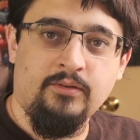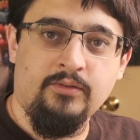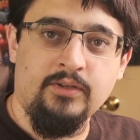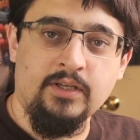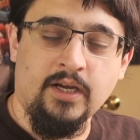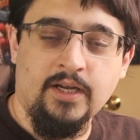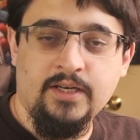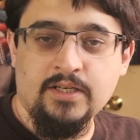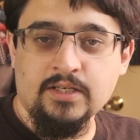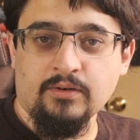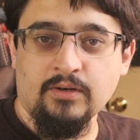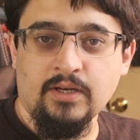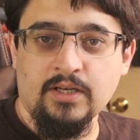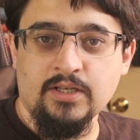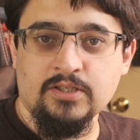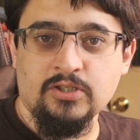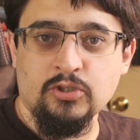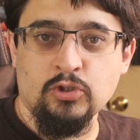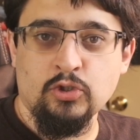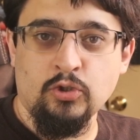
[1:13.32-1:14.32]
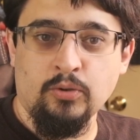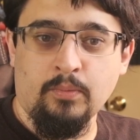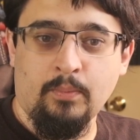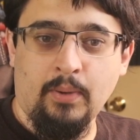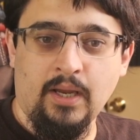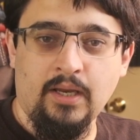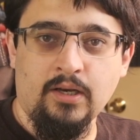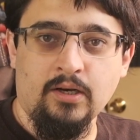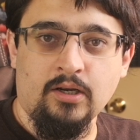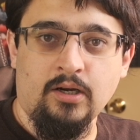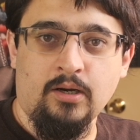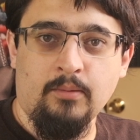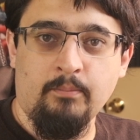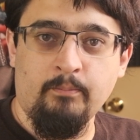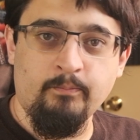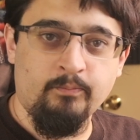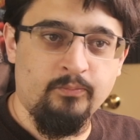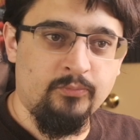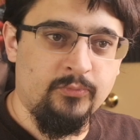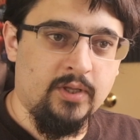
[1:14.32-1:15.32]
The idea is to paint
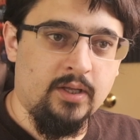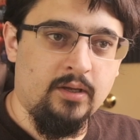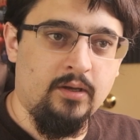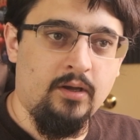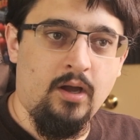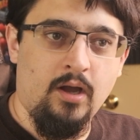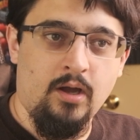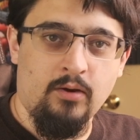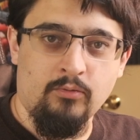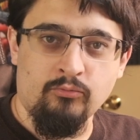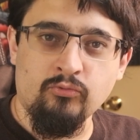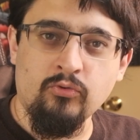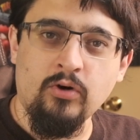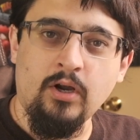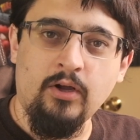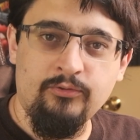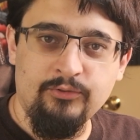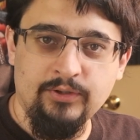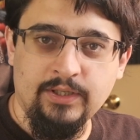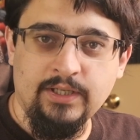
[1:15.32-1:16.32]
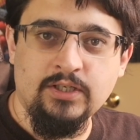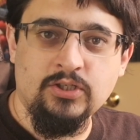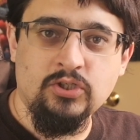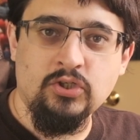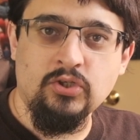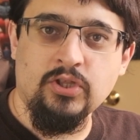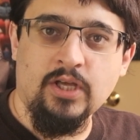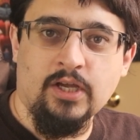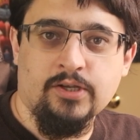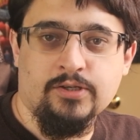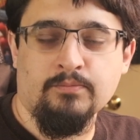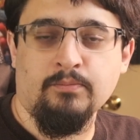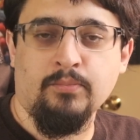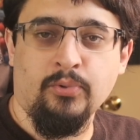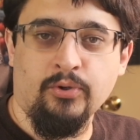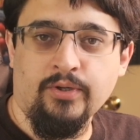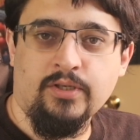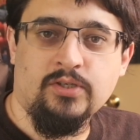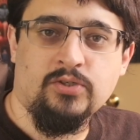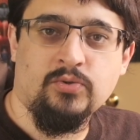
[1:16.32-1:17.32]
up roughly 2,000
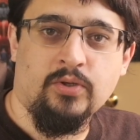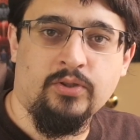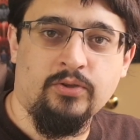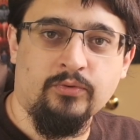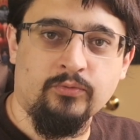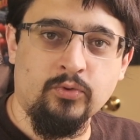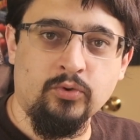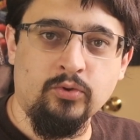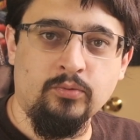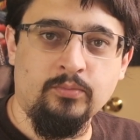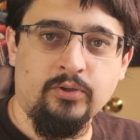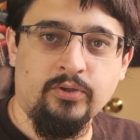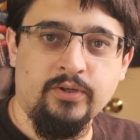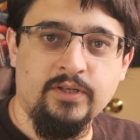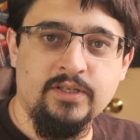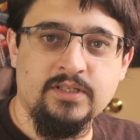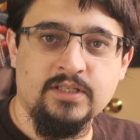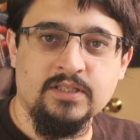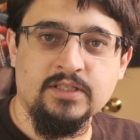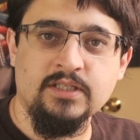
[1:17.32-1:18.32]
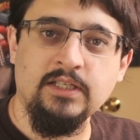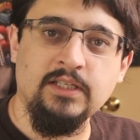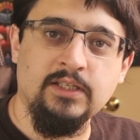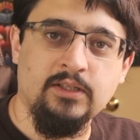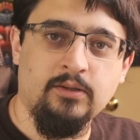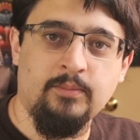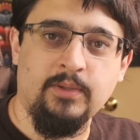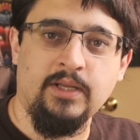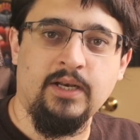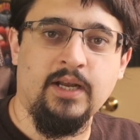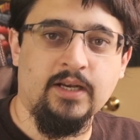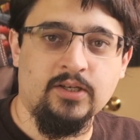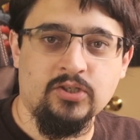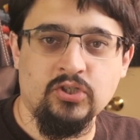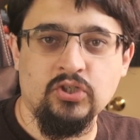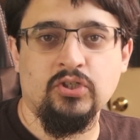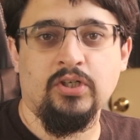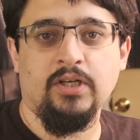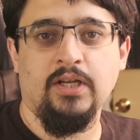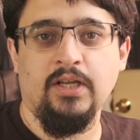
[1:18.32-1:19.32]
points worth of Kruleboyz. There's a little bit
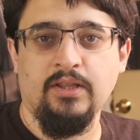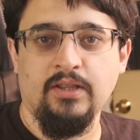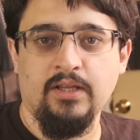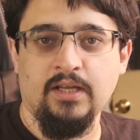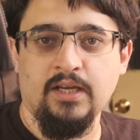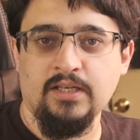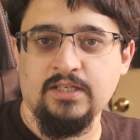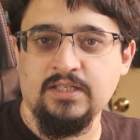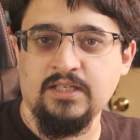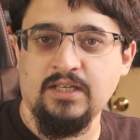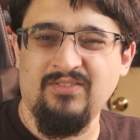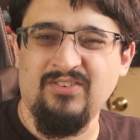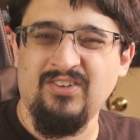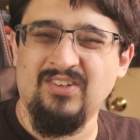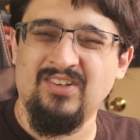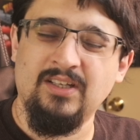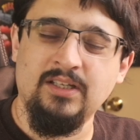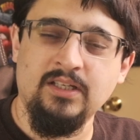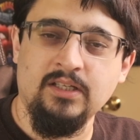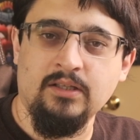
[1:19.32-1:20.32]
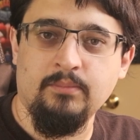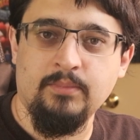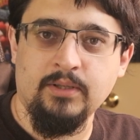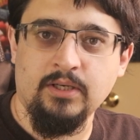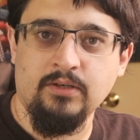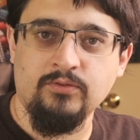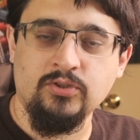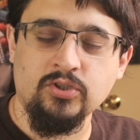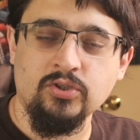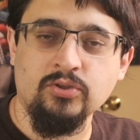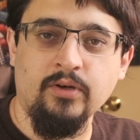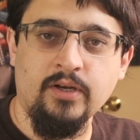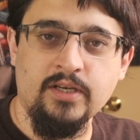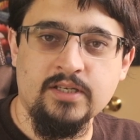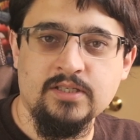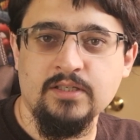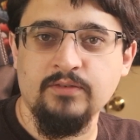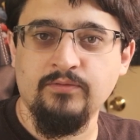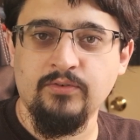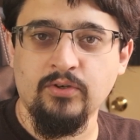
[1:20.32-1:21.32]
extra in there to give you a little bit of
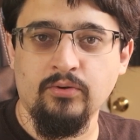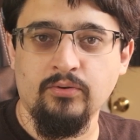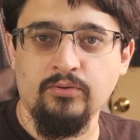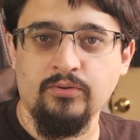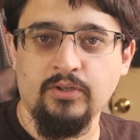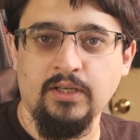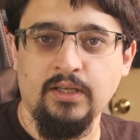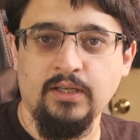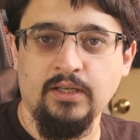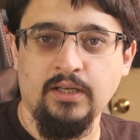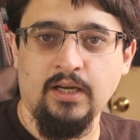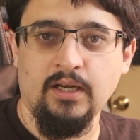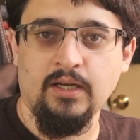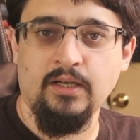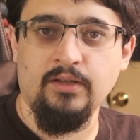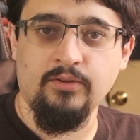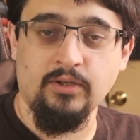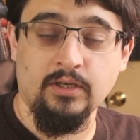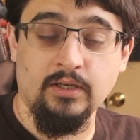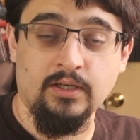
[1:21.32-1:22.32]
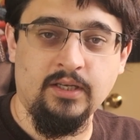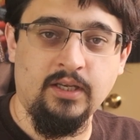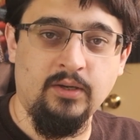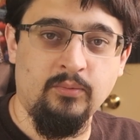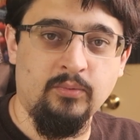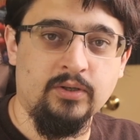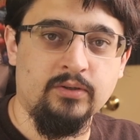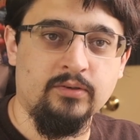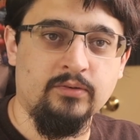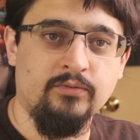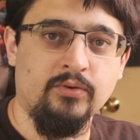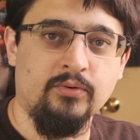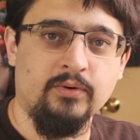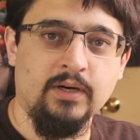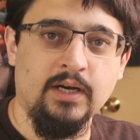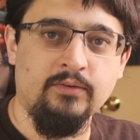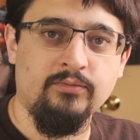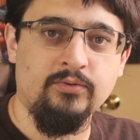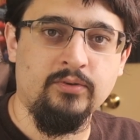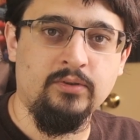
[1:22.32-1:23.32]
choice if you're the, uh, the lucky winner of the
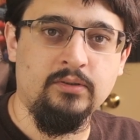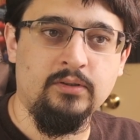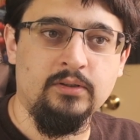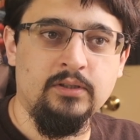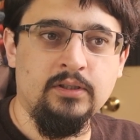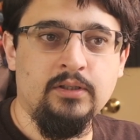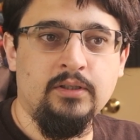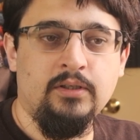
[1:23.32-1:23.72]
raffle.